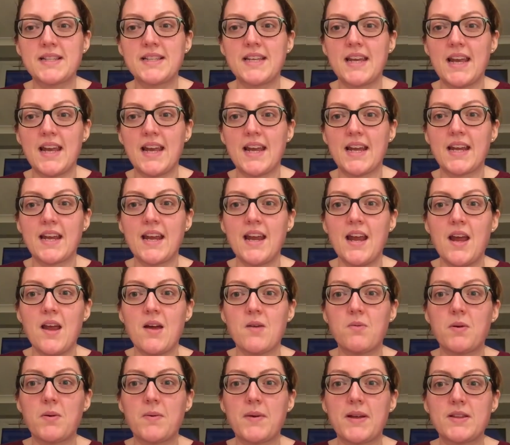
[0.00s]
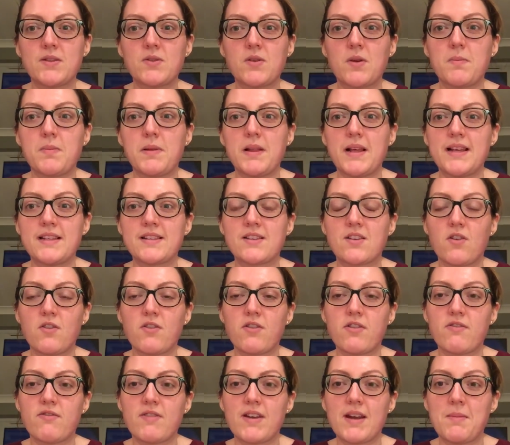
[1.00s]
tea we went to a place
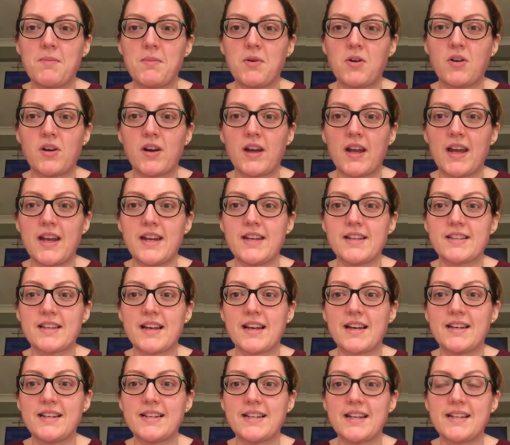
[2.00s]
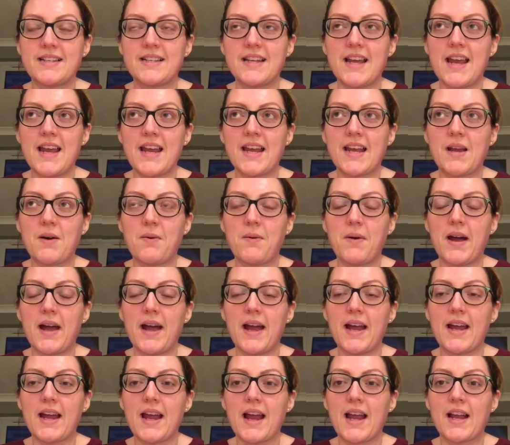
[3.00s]
called Three Monkeys, and it's a
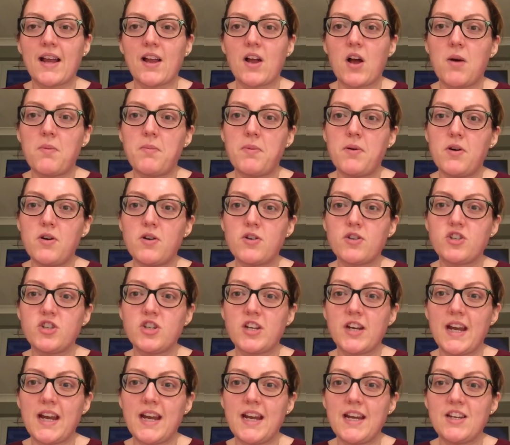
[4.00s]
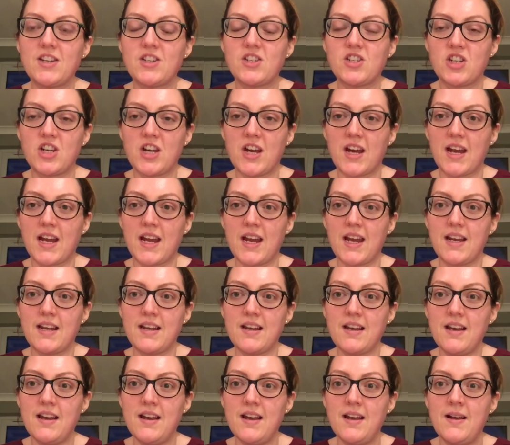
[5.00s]
takeaway, and I got Portuguese
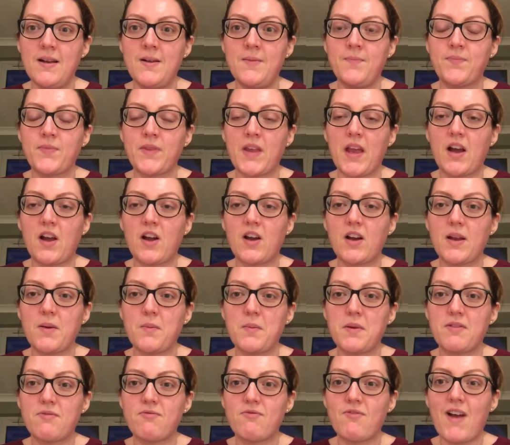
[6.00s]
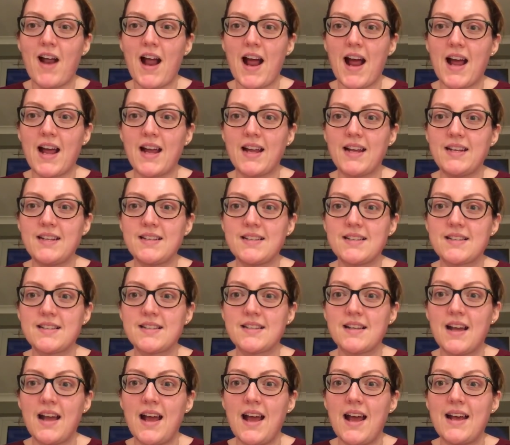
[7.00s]
chicken. I got it with
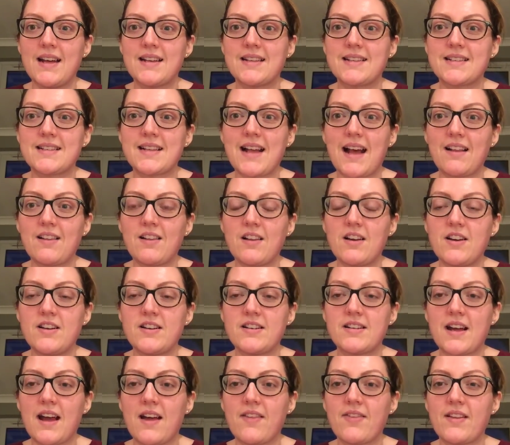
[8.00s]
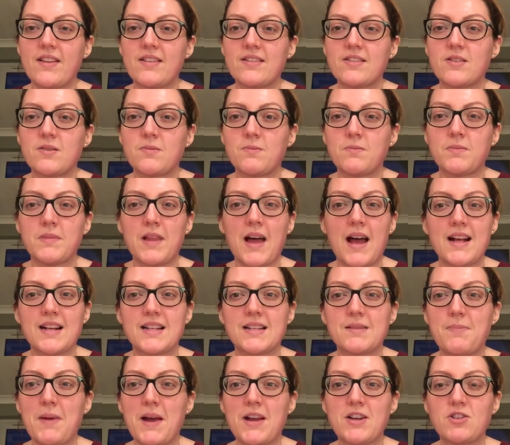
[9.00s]
rice, salad and then some like
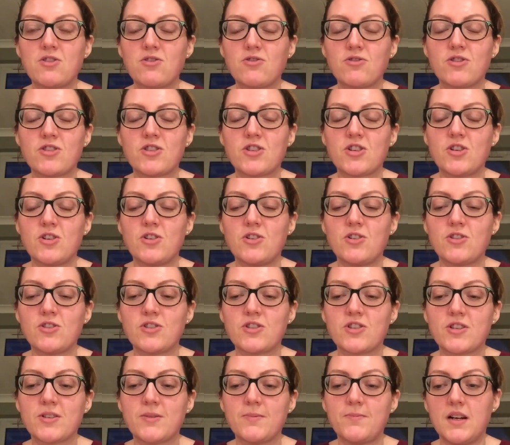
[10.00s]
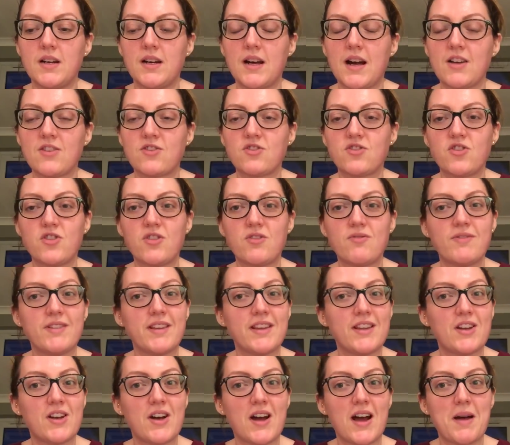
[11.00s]
special sauce. I don't
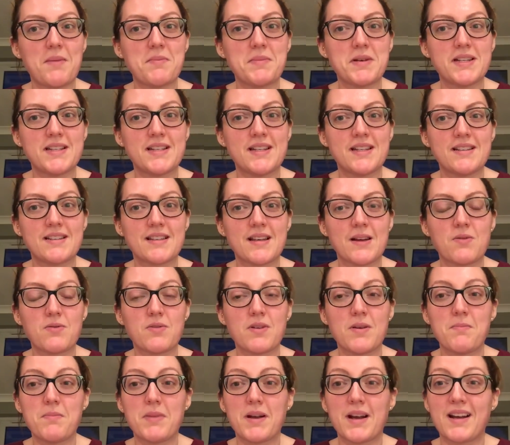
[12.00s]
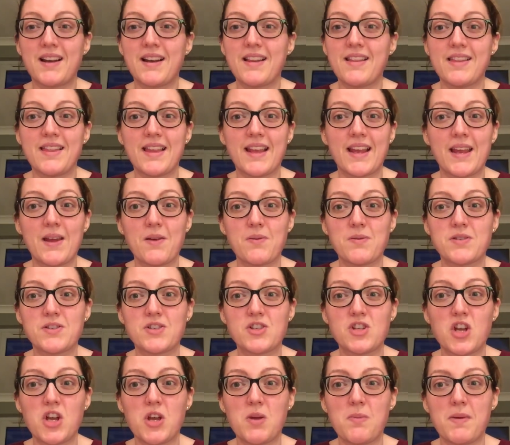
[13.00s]
really know how many sins that were in, but I didn't think it was
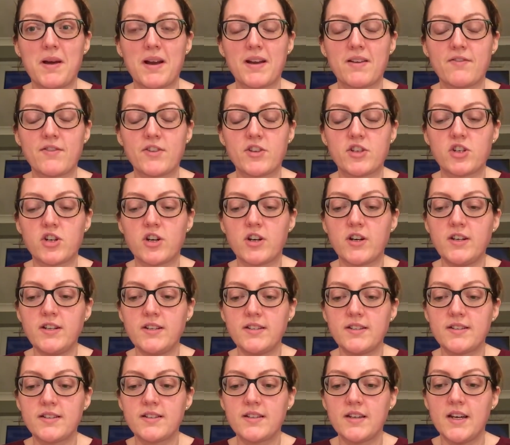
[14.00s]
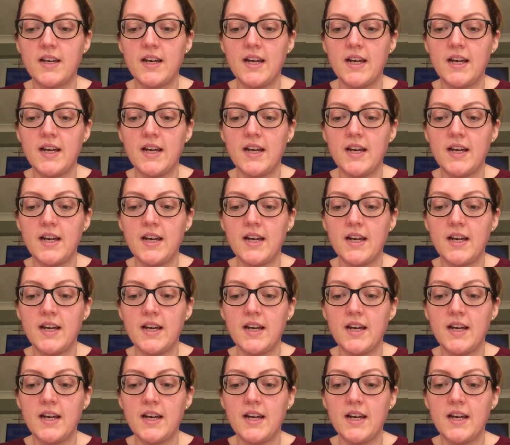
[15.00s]
too bad of a choice.